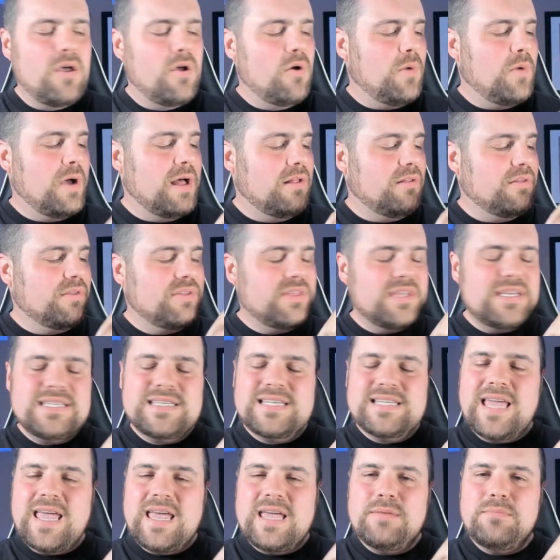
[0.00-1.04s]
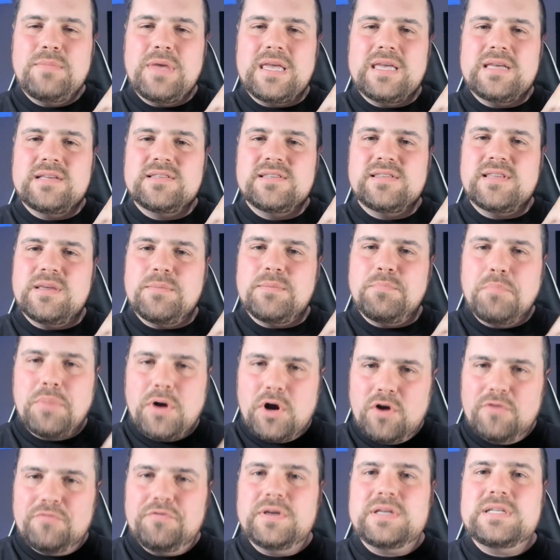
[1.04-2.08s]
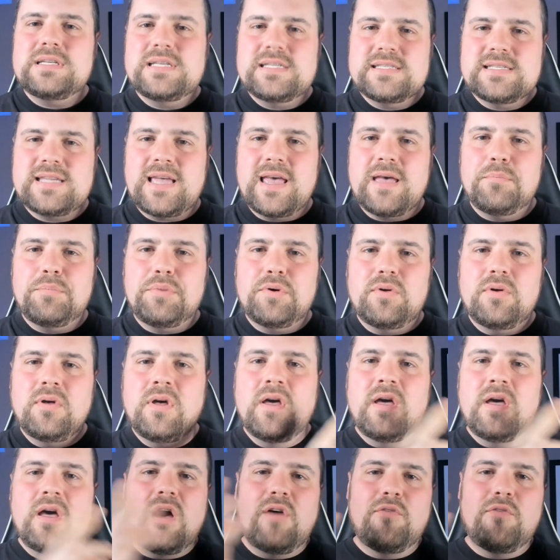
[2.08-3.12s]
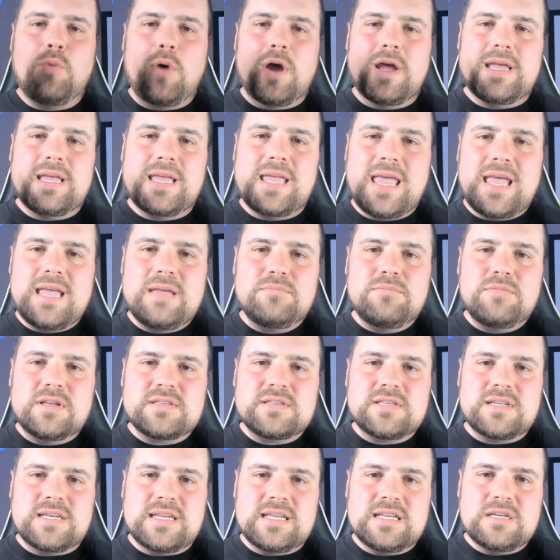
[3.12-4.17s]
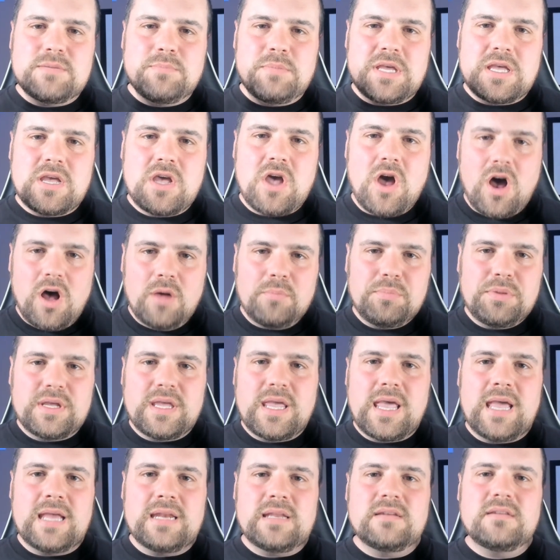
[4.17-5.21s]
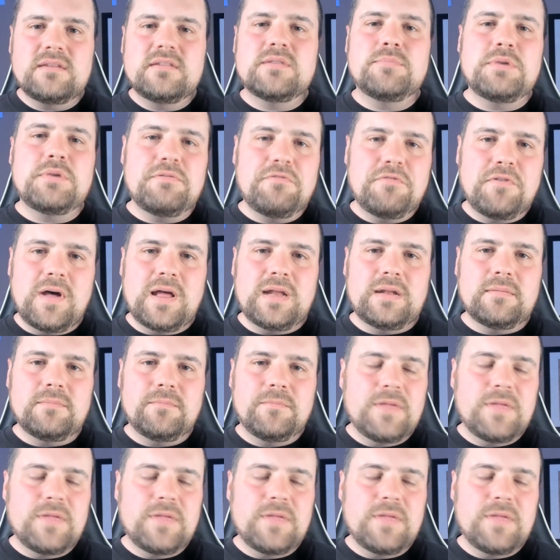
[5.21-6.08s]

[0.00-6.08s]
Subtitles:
Well, this game is the perfect example of why a game doesn't need to be complicated to be fun.